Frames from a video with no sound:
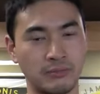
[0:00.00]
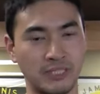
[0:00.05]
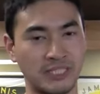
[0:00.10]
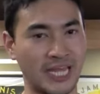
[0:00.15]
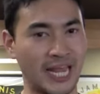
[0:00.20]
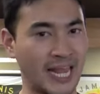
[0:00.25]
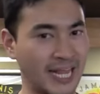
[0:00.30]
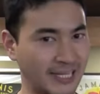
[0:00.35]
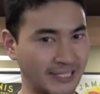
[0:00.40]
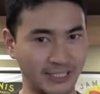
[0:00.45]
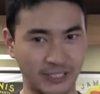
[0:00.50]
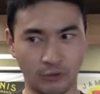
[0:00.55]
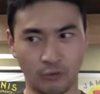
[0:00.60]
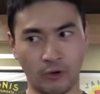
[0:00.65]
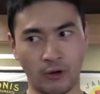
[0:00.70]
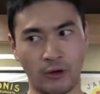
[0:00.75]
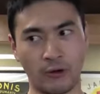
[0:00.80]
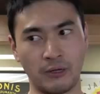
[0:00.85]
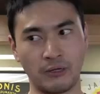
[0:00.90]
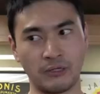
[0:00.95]
taint
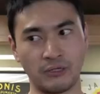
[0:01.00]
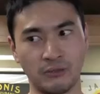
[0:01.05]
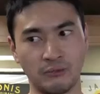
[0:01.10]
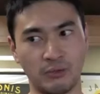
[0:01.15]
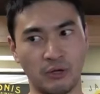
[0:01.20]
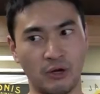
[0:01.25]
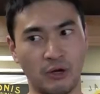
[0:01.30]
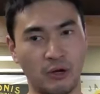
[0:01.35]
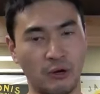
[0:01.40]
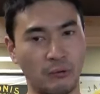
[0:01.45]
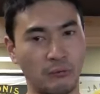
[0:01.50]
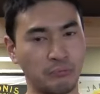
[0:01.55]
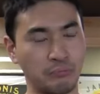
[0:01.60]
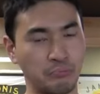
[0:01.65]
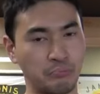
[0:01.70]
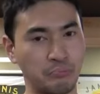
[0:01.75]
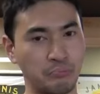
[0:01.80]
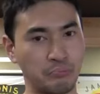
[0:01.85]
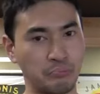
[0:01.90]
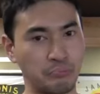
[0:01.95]
or a
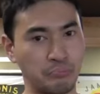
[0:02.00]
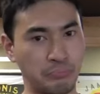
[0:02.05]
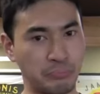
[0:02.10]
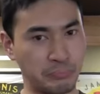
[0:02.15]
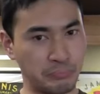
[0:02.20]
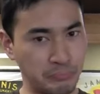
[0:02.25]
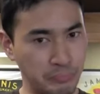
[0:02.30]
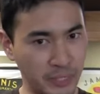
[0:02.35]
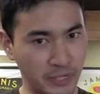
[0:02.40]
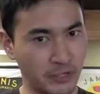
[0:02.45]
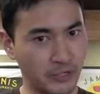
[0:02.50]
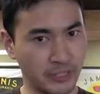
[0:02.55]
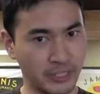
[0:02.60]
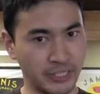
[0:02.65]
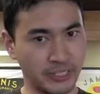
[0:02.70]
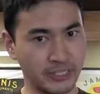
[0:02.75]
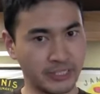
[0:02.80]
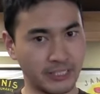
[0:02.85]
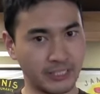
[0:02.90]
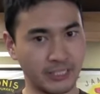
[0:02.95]

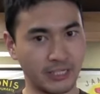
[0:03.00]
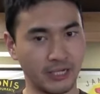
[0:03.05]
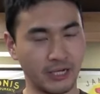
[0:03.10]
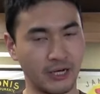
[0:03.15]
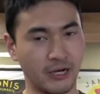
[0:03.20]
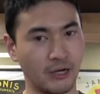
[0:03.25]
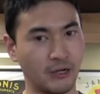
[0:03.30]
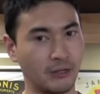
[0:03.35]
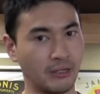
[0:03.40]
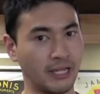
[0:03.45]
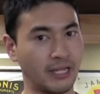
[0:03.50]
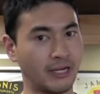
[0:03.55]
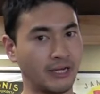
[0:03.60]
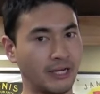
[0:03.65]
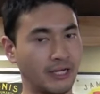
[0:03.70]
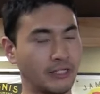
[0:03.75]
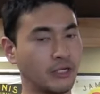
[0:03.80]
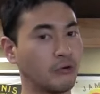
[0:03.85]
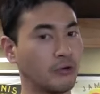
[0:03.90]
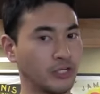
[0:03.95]
bitterness, and
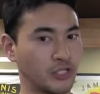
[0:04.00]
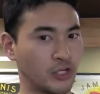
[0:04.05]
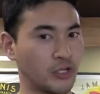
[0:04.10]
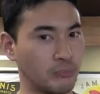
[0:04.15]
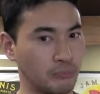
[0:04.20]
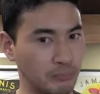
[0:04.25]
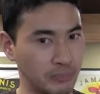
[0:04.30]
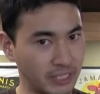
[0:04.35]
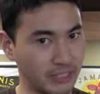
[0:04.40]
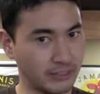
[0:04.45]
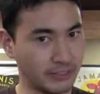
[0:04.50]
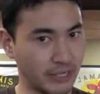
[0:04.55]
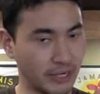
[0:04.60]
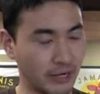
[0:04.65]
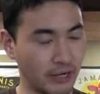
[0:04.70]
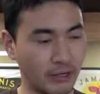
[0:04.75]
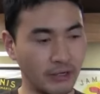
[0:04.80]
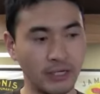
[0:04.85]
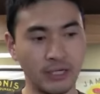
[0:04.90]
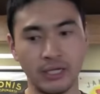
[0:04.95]
I know it shouldn't be
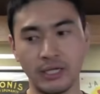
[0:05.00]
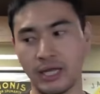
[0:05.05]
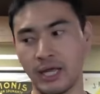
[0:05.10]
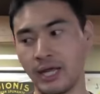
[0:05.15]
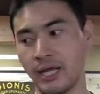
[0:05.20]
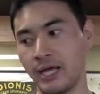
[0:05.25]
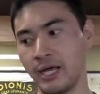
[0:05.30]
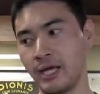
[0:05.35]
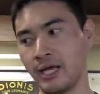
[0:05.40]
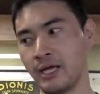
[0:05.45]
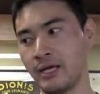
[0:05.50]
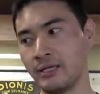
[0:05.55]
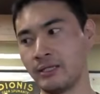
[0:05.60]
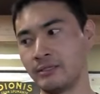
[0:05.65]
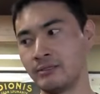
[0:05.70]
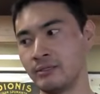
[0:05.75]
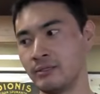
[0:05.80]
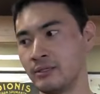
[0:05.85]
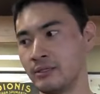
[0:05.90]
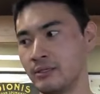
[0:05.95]
there.
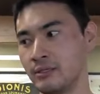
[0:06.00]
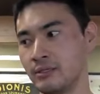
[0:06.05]
And